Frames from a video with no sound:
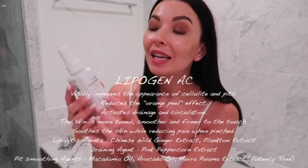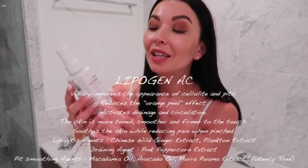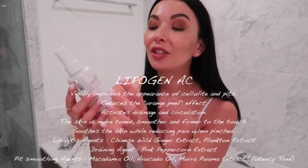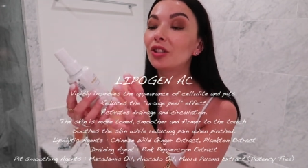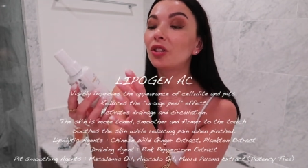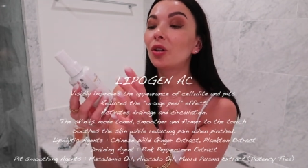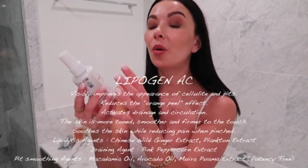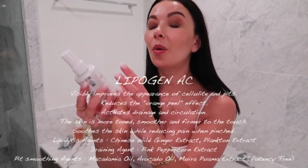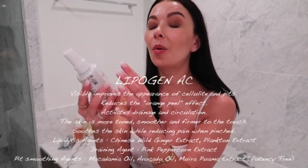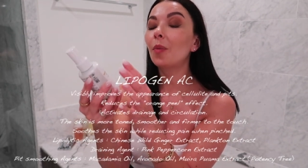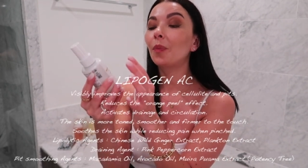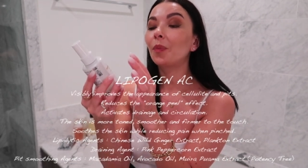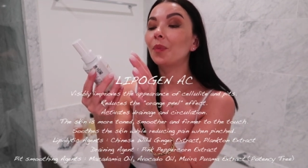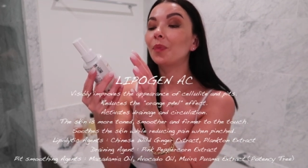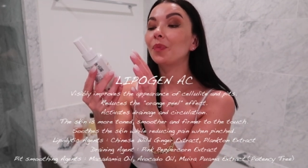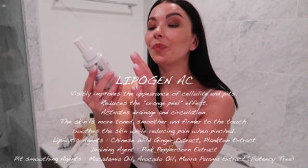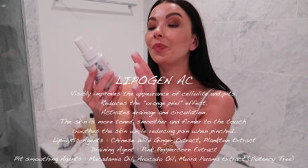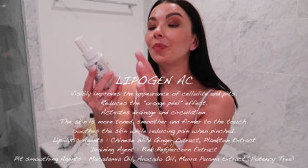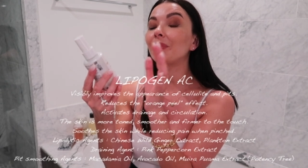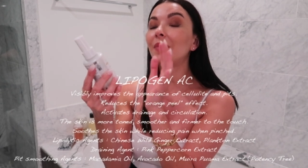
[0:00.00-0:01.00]

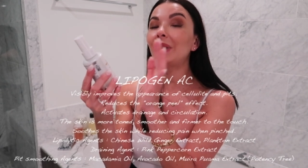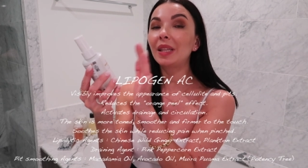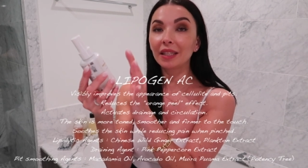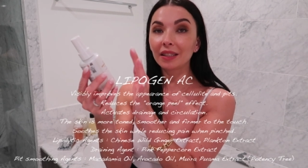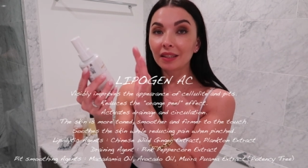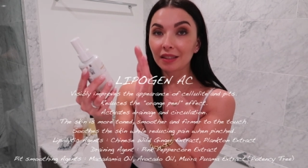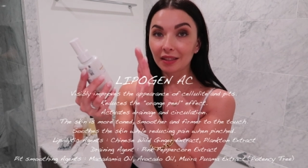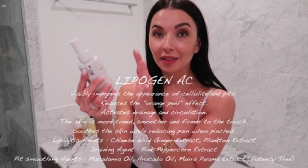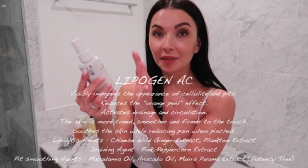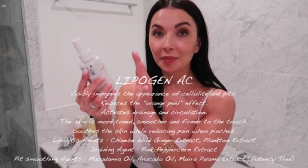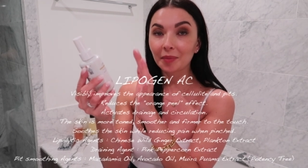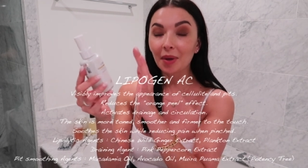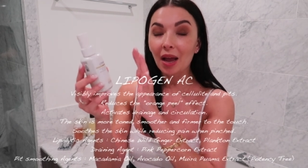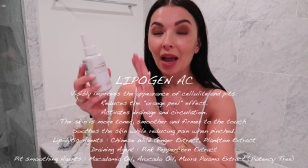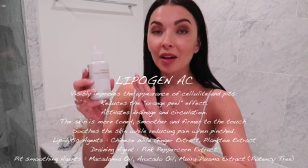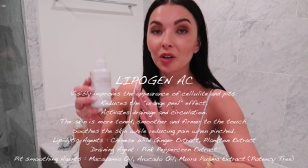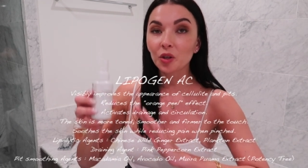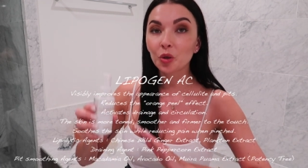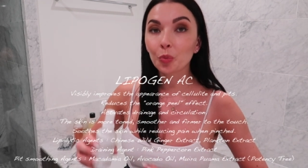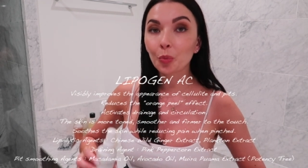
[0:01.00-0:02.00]
so this
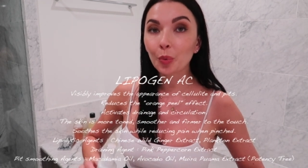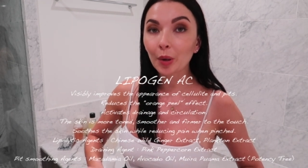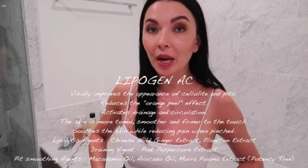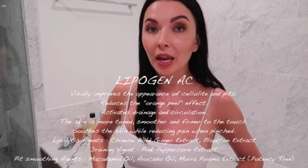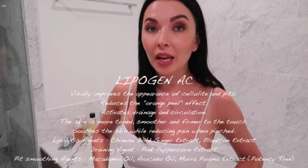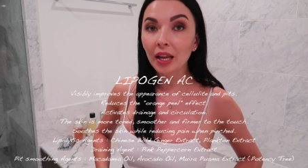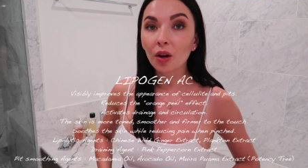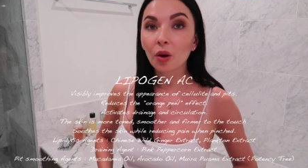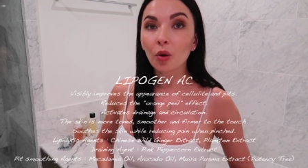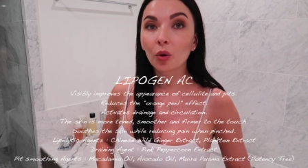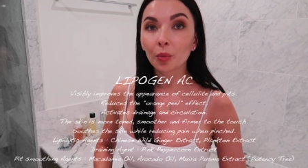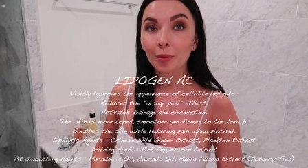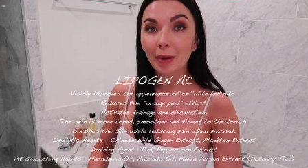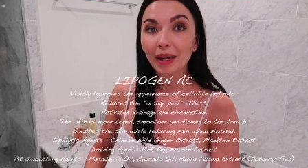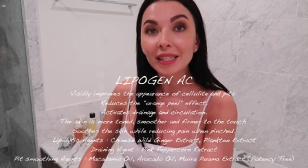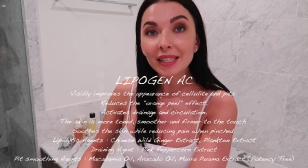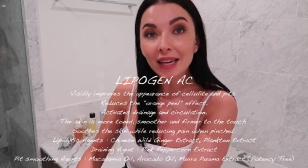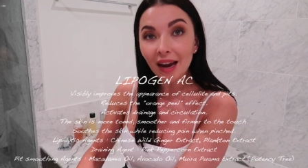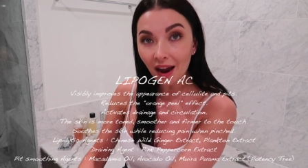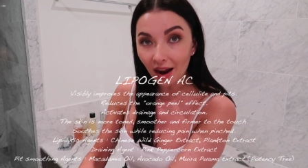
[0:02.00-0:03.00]
i spray on
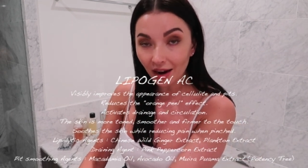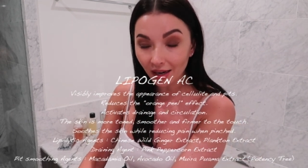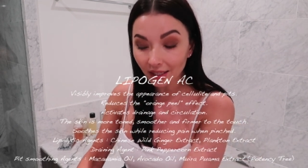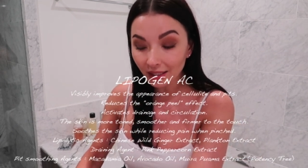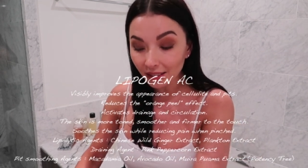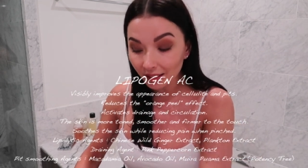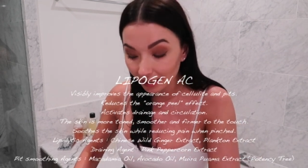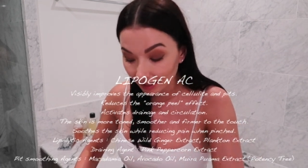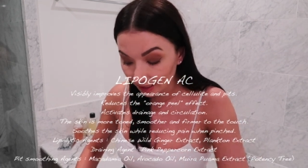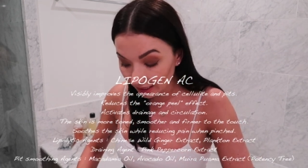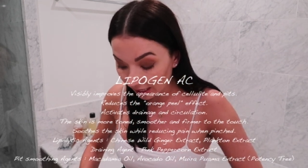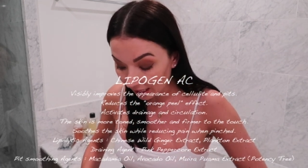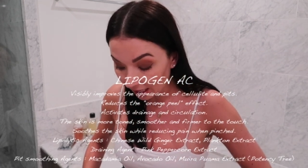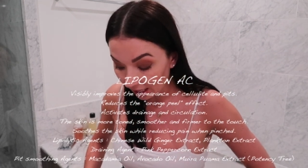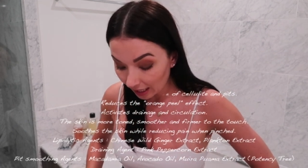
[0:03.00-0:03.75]
my thighs